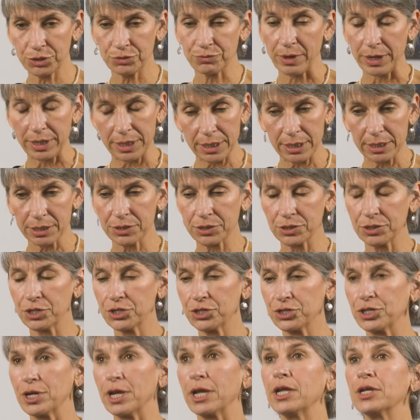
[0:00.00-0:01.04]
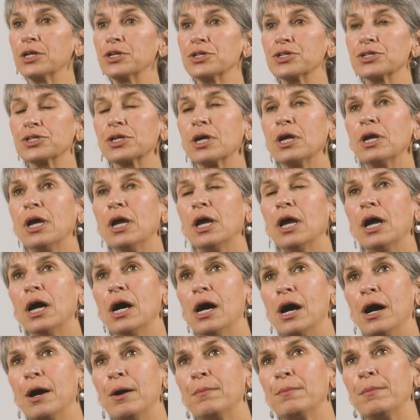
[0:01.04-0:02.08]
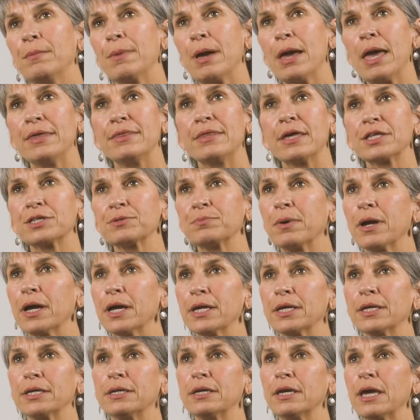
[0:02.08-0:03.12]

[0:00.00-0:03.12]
readiness to change. And that's by